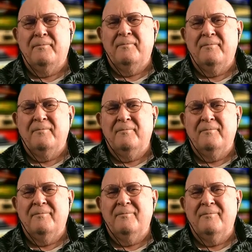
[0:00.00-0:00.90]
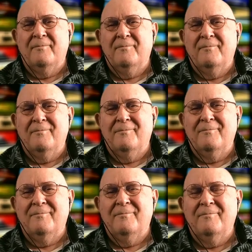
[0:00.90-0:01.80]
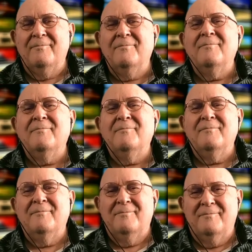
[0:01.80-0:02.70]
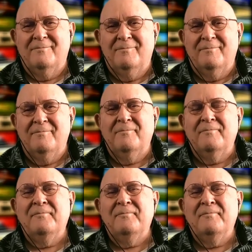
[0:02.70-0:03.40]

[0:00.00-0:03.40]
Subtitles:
(not speaking)